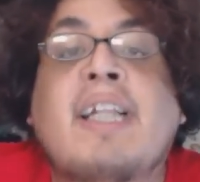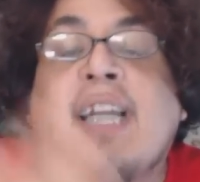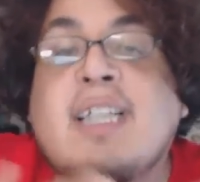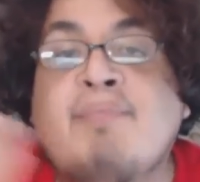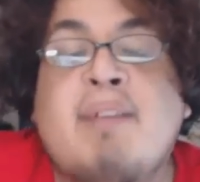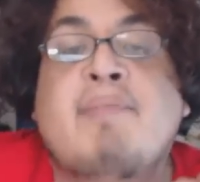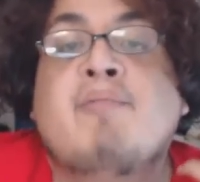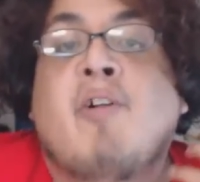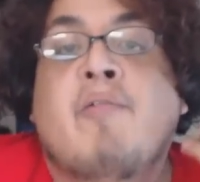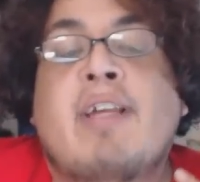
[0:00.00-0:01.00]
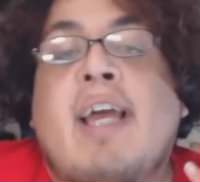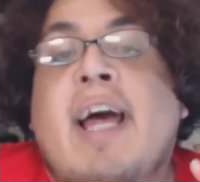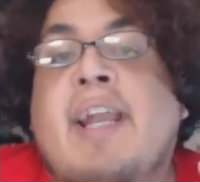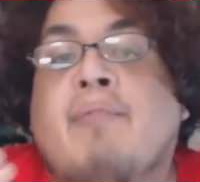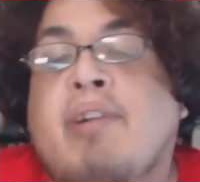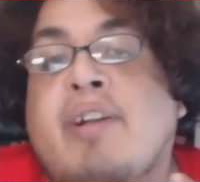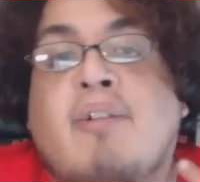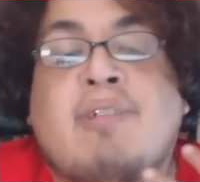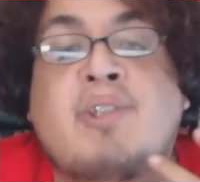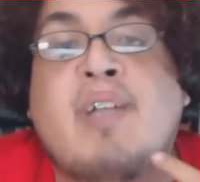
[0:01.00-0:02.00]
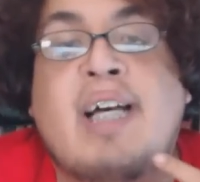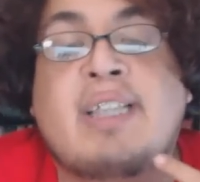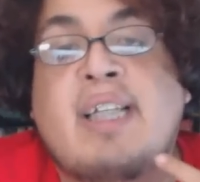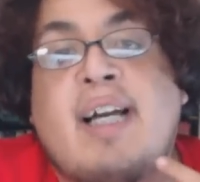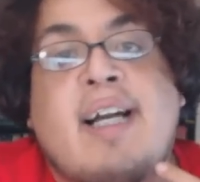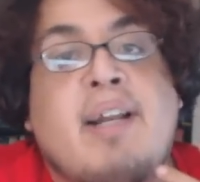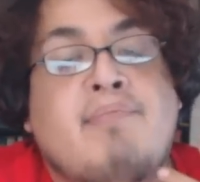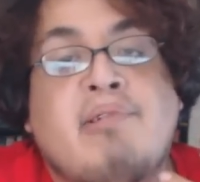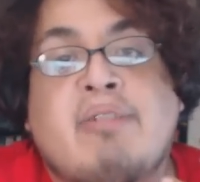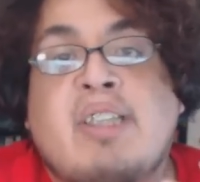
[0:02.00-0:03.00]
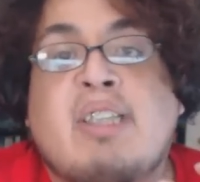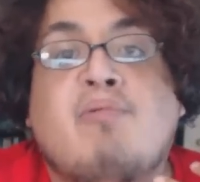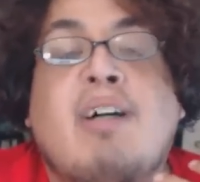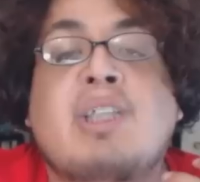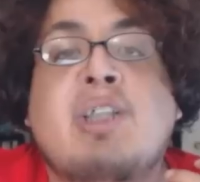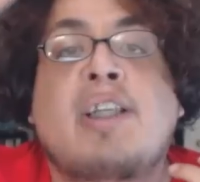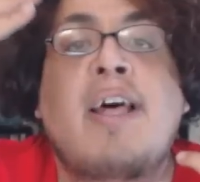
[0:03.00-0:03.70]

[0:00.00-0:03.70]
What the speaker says: Does make me worry, and I want to know what you guys think. I gotta pose this question.